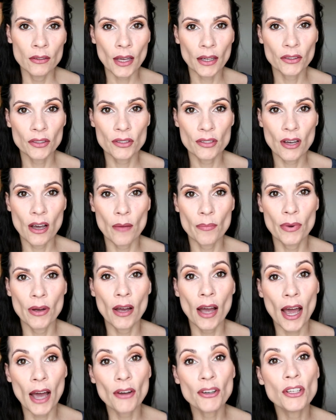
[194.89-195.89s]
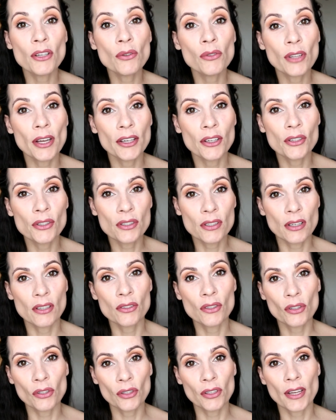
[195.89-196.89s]
Next up, how do you like your
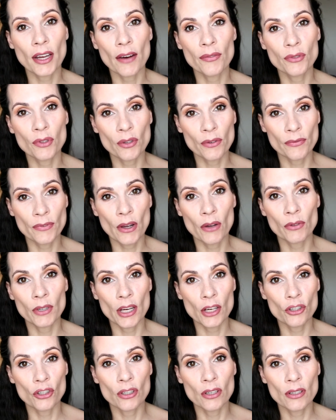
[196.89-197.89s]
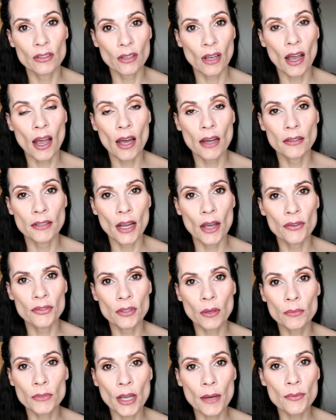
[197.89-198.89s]
skin to look after the foundation is on? Now,
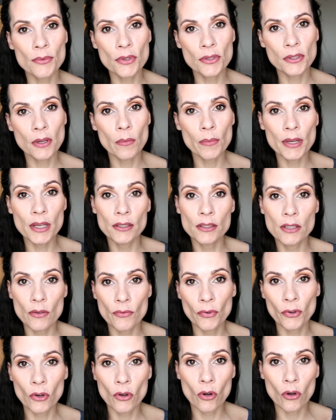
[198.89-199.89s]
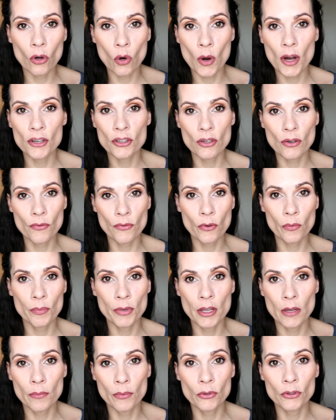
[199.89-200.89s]
sometimes this can be a difficult question for
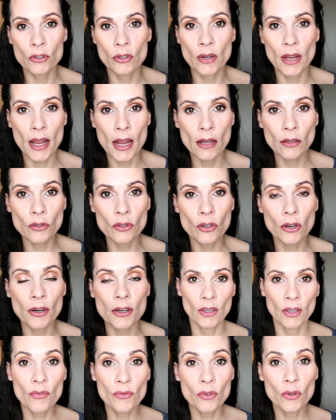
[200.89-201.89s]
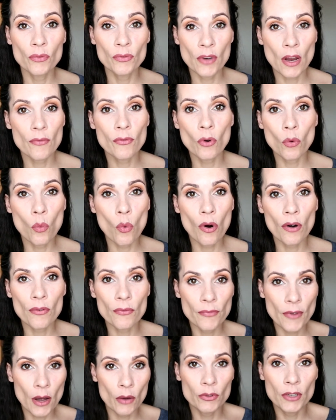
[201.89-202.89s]
people to answer if you've never
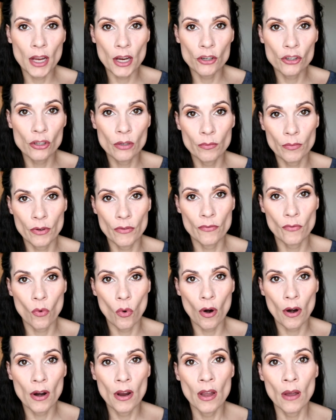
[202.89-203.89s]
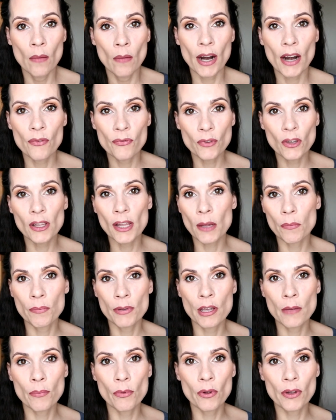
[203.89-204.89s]
worn foundation before. But I feel like
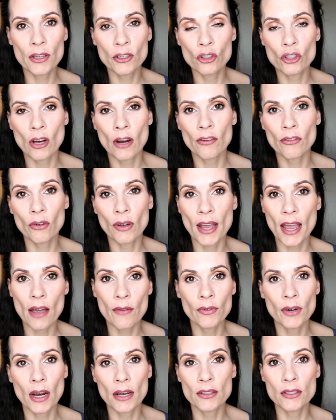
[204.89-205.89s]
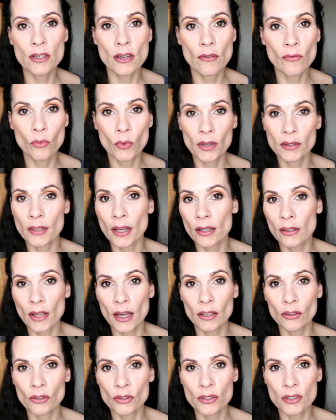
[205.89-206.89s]
people in general have an idea of what they
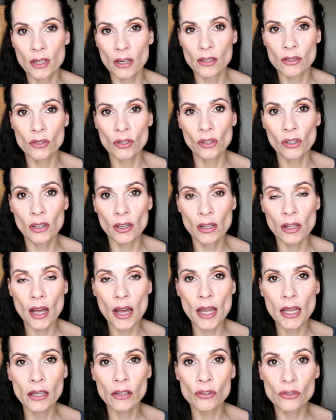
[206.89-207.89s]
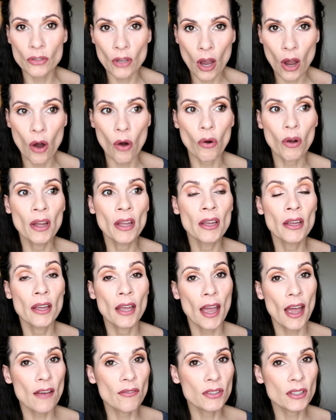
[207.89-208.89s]
like their skin to look like. So,
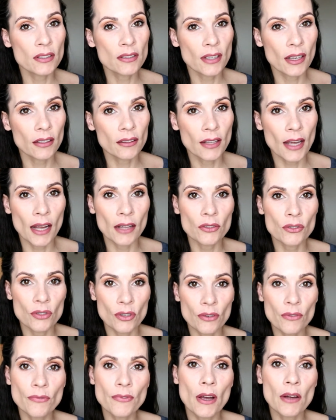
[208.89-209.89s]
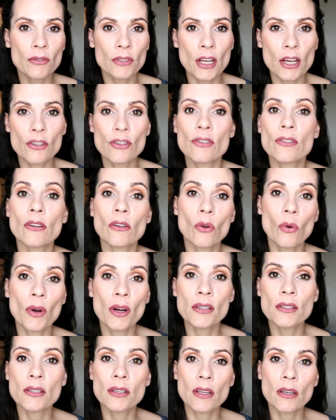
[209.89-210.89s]
having said that, certain foundations are
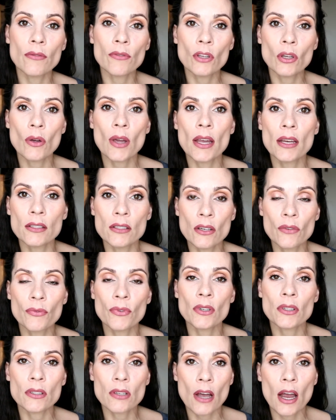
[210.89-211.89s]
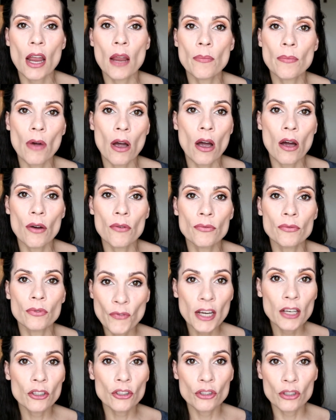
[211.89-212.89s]
going to give you a different type of
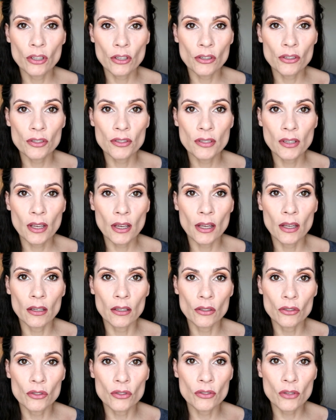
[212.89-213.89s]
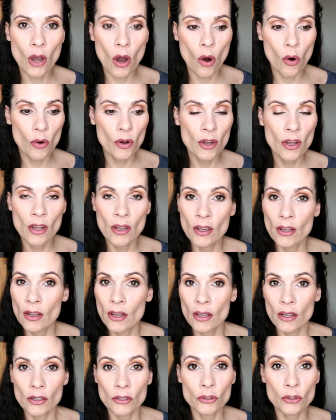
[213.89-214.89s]
finish to your skin. So,
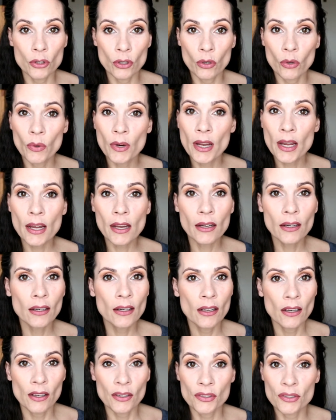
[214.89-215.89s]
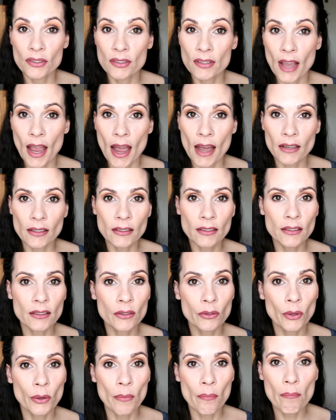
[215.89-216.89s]
dewy,
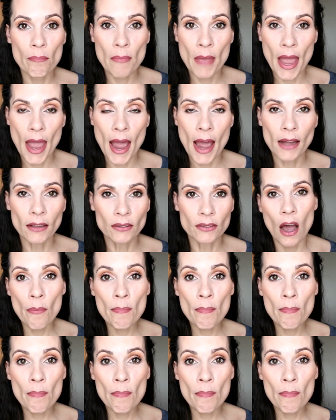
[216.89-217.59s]
satin, matte.